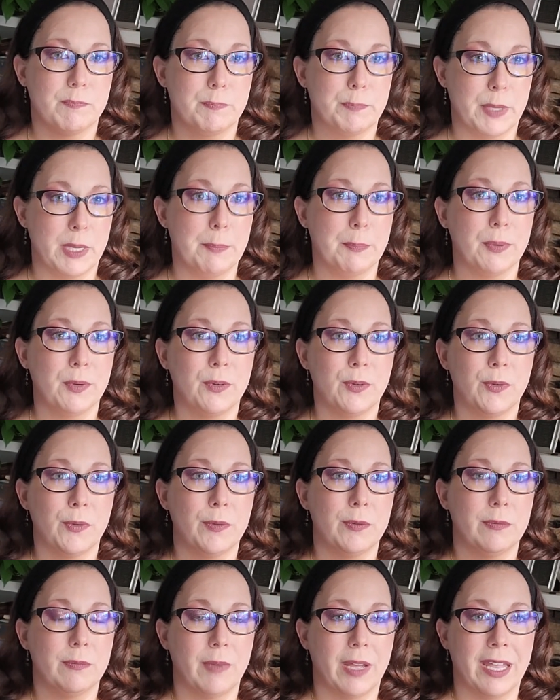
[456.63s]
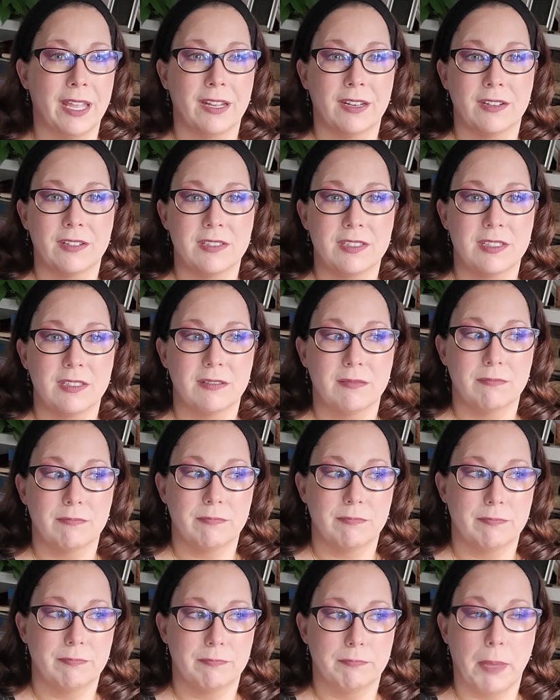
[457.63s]
people and
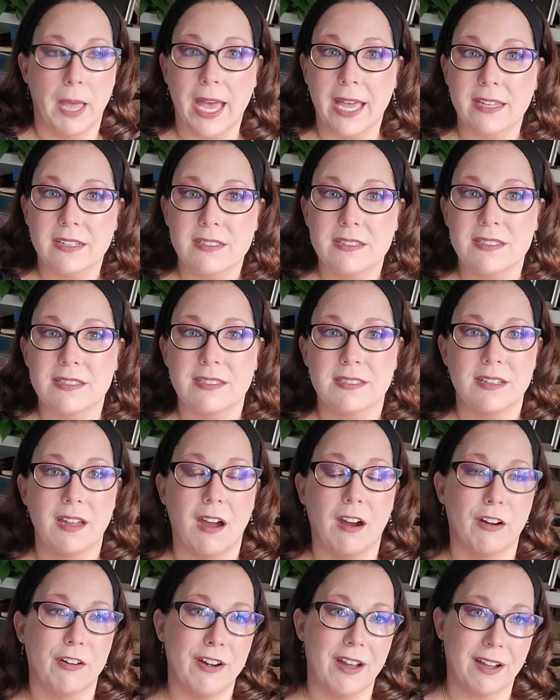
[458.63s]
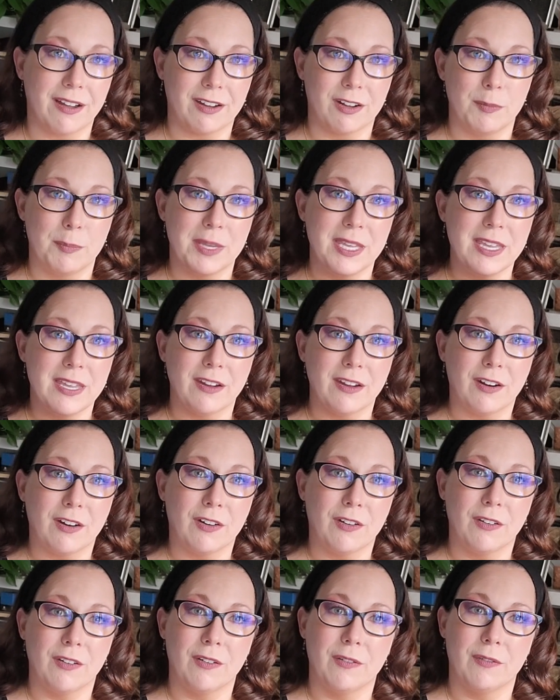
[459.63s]
pets are not going to be
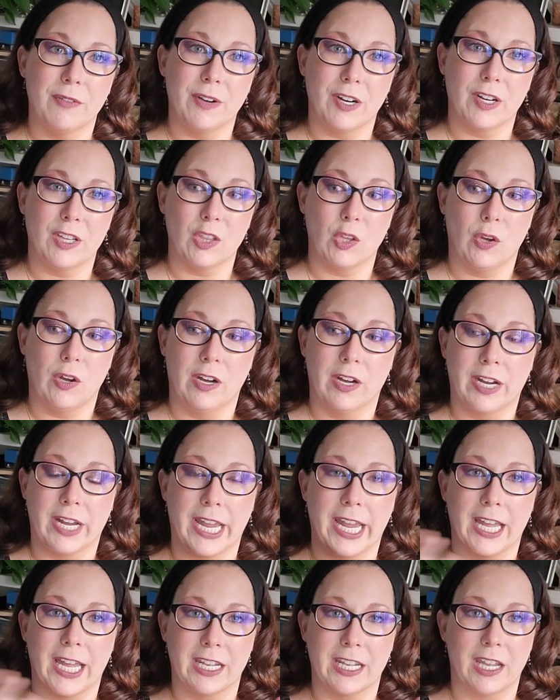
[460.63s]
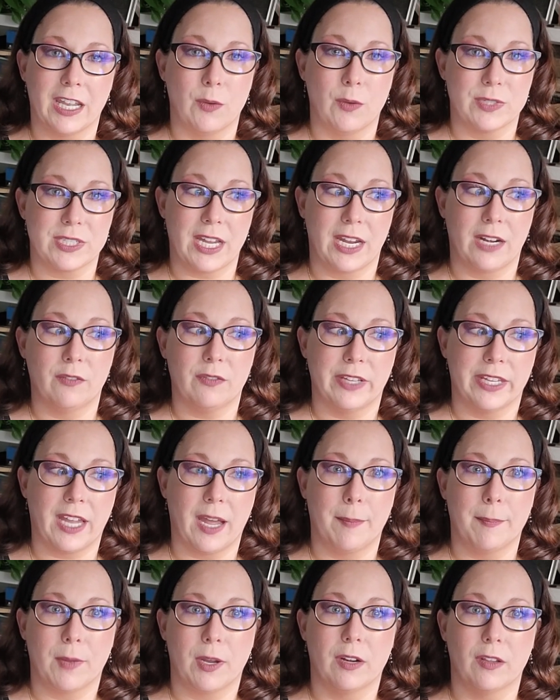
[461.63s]
here very long and it was kind of like
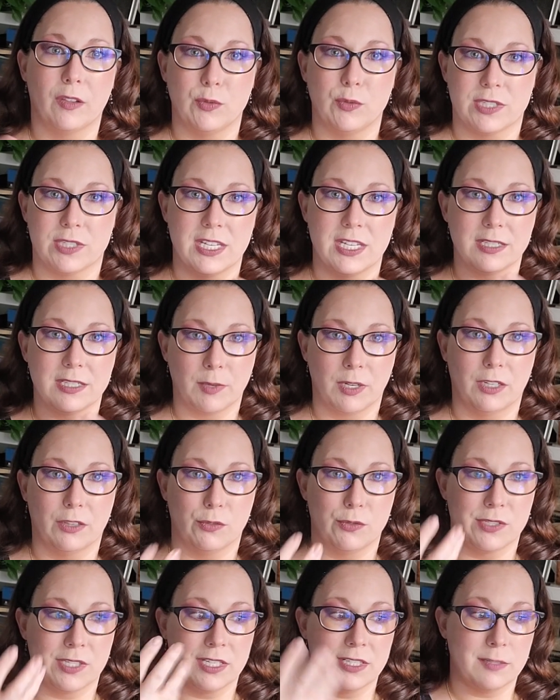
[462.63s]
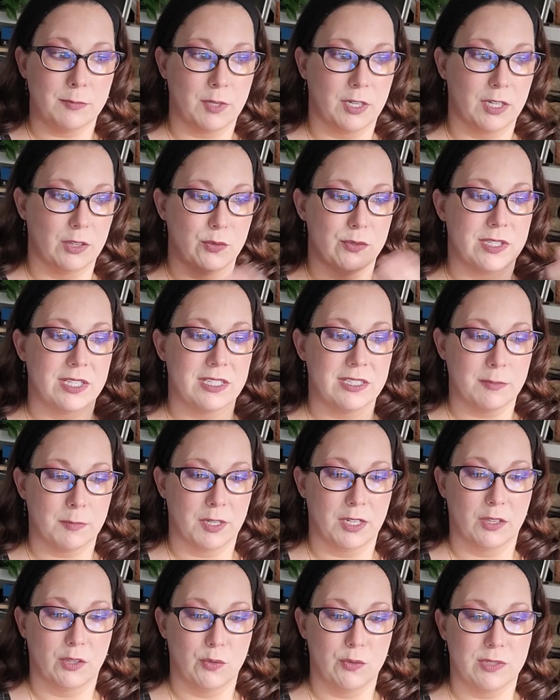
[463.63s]
i'm going to lose this i'm going to lose this i'm going to lose this i'm
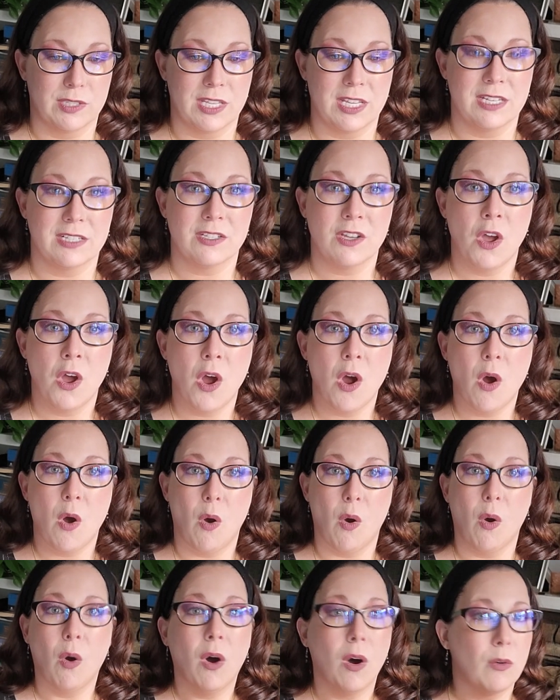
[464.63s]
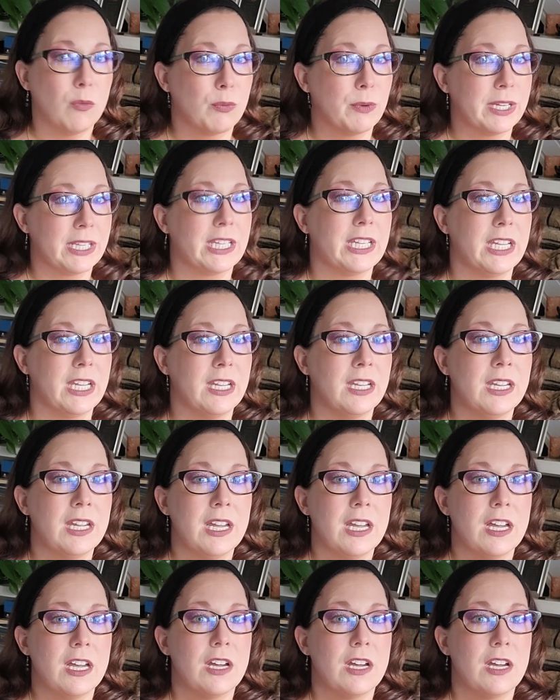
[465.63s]
going to lose this all really